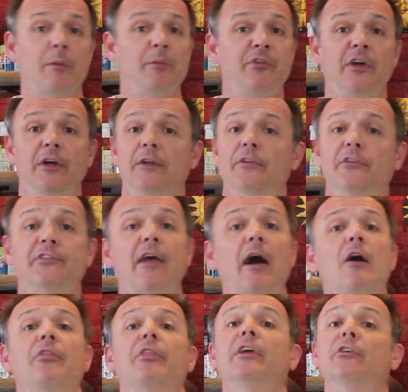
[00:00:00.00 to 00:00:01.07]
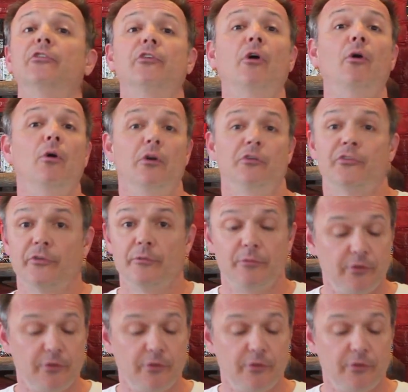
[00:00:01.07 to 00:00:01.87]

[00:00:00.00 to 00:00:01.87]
me tell you, the South is awesome.